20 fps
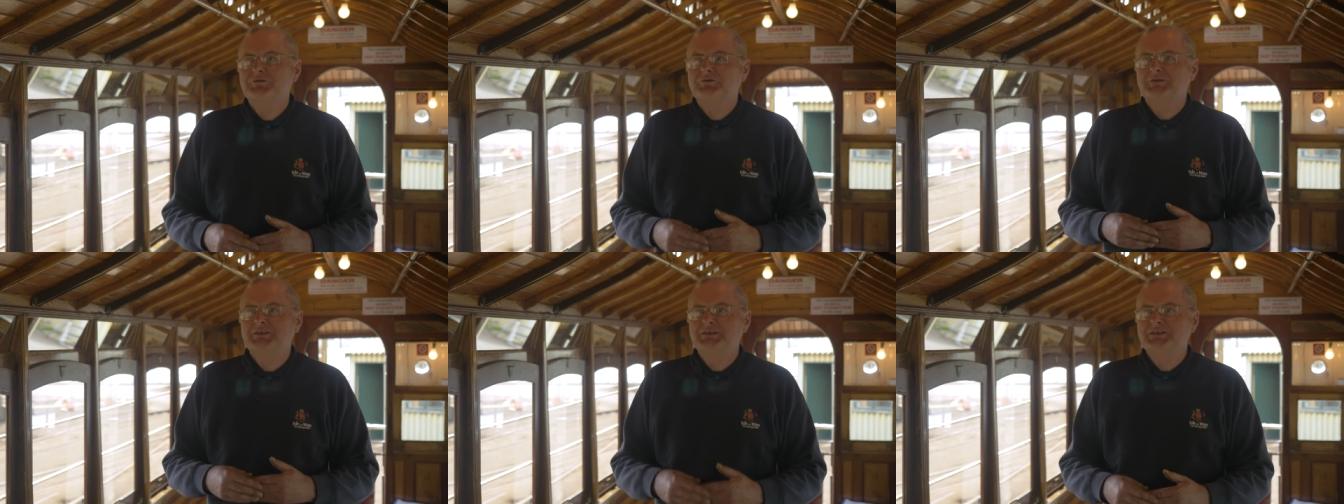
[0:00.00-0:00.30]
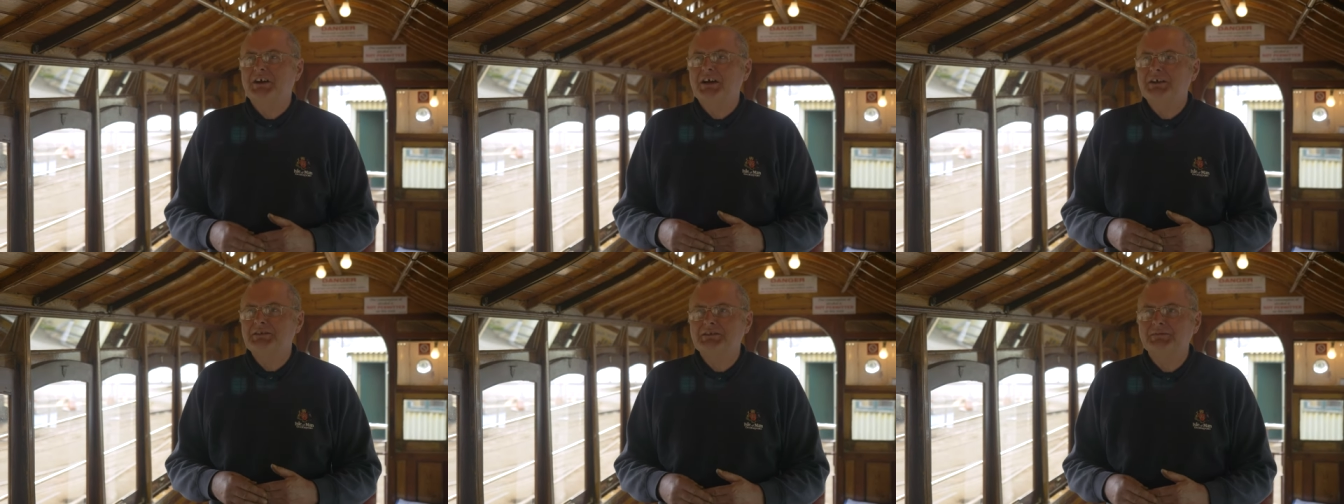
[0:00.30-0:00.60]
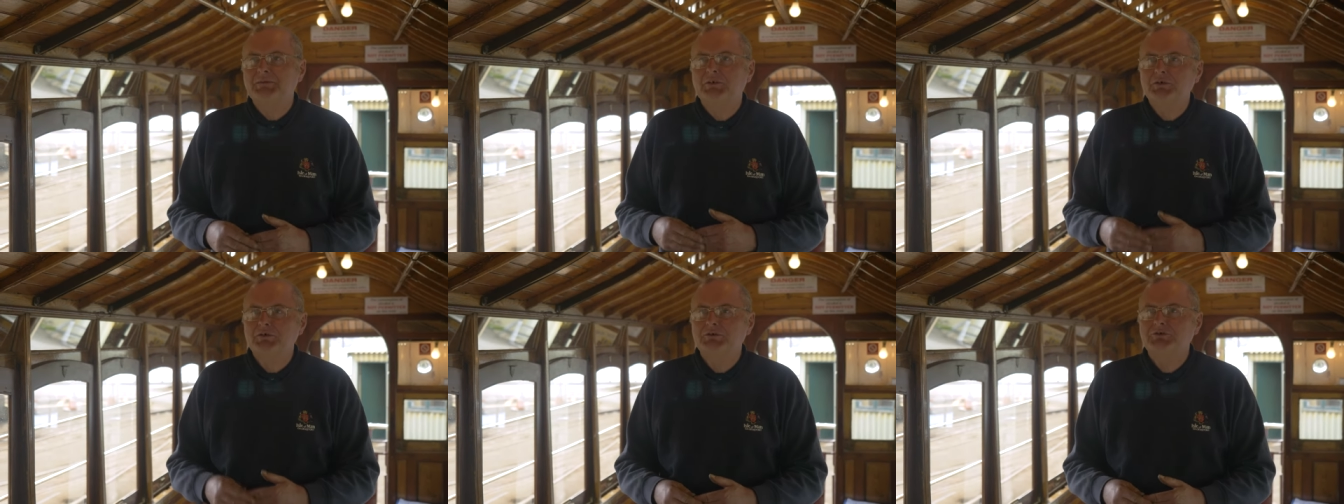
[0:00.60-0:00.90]
designs
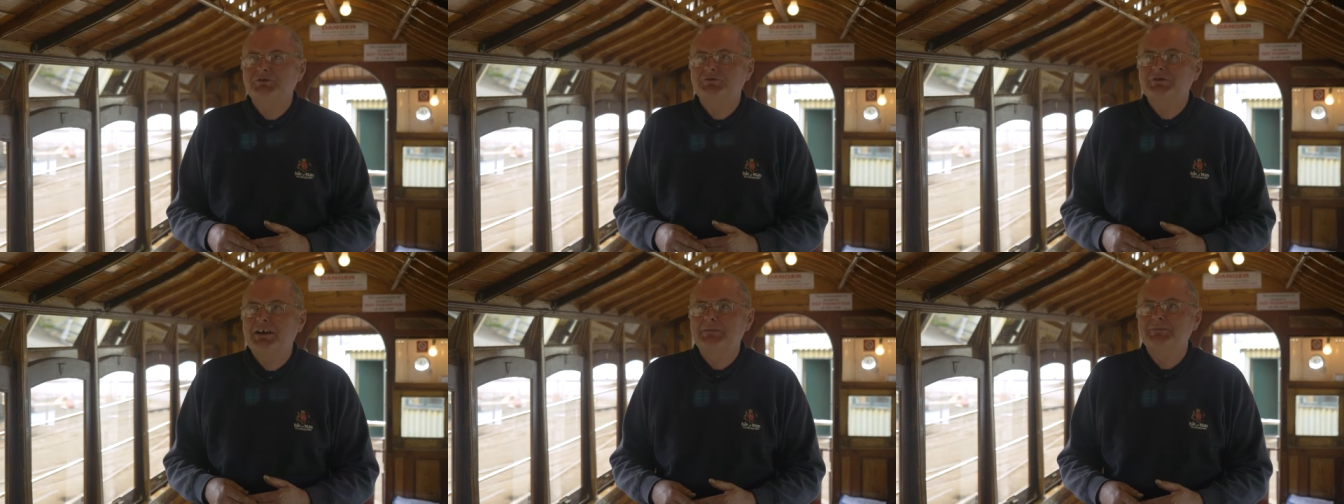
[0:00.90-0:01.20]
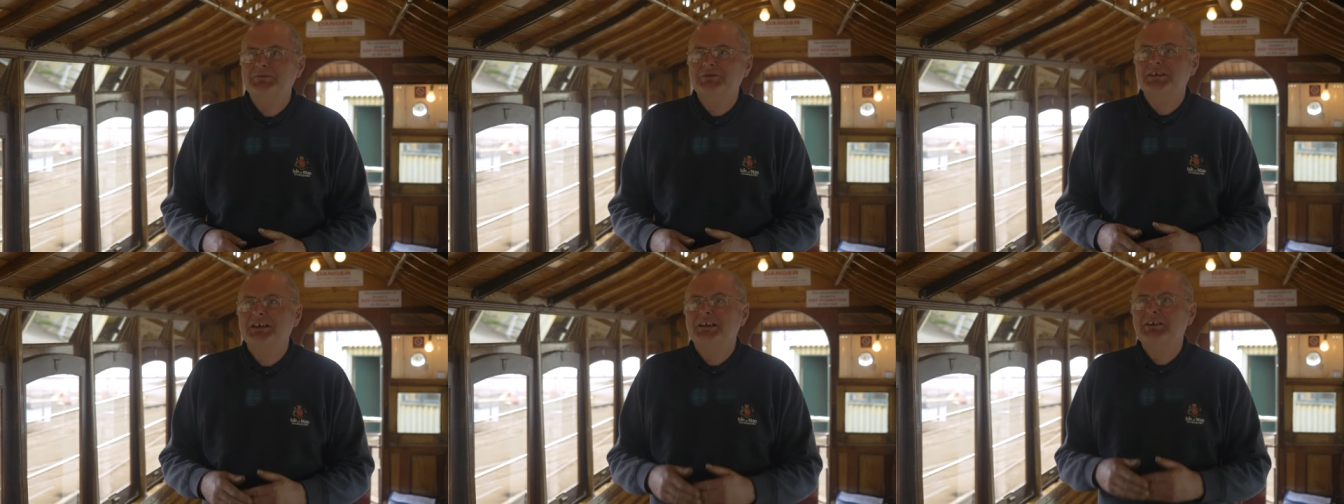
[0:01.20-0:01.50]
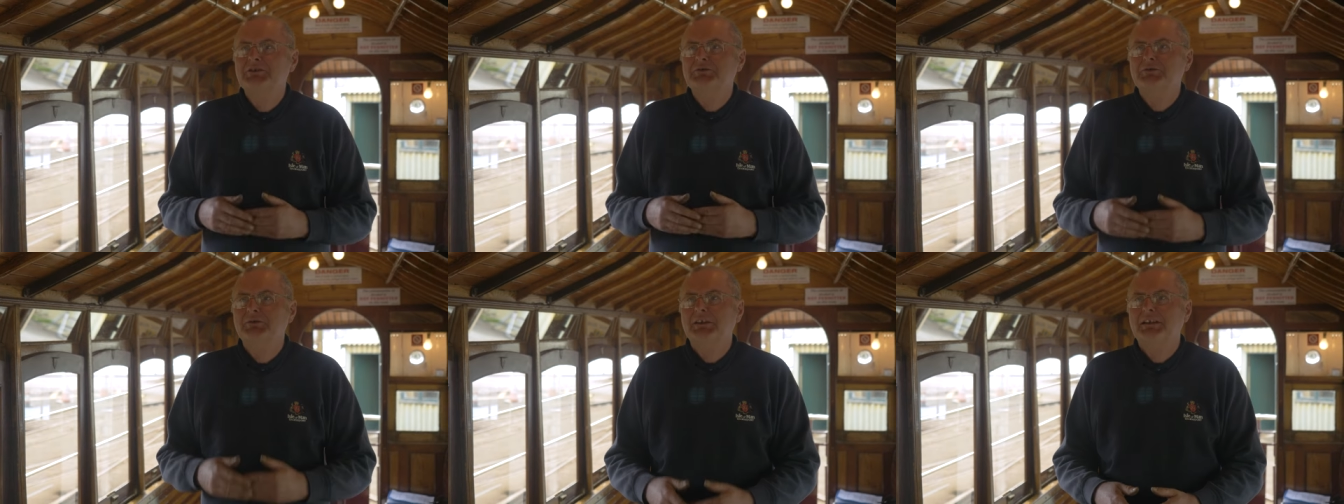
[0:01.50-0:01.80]
of horse trams
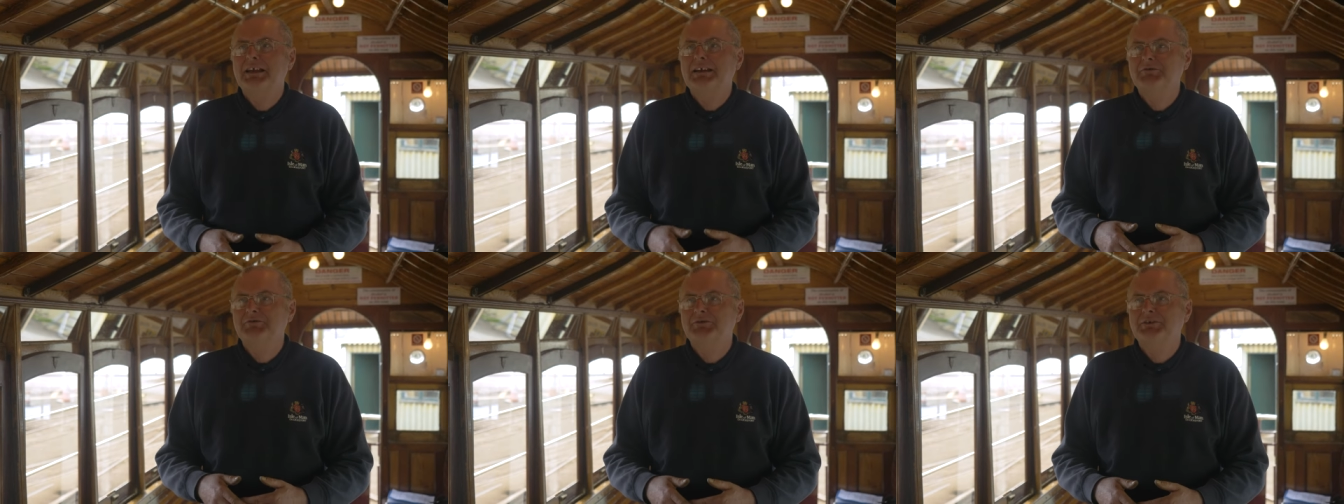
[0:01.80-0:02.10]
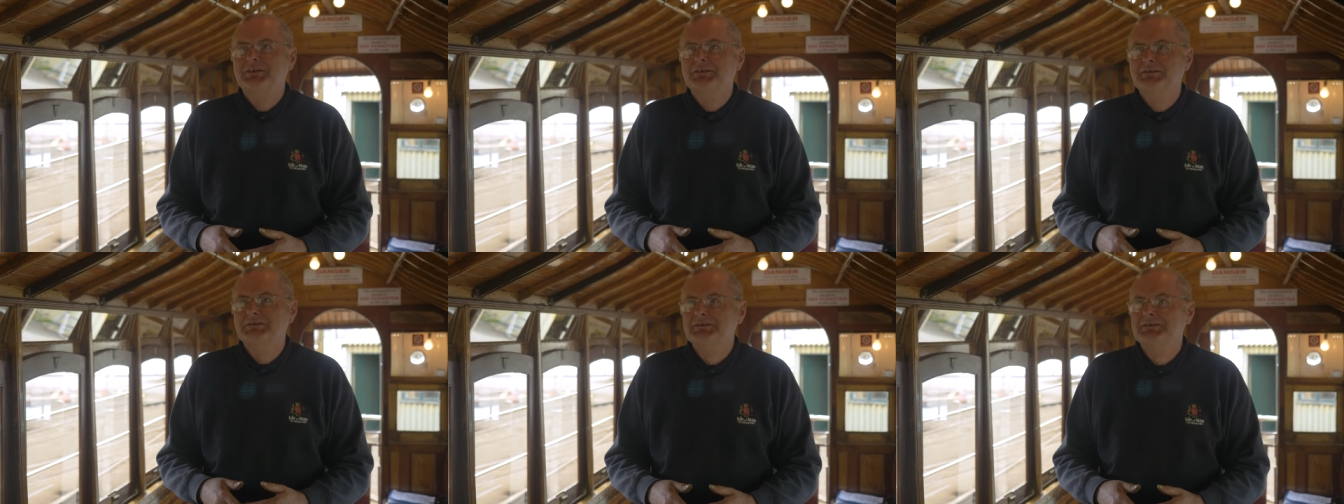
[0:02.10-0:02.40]
into electric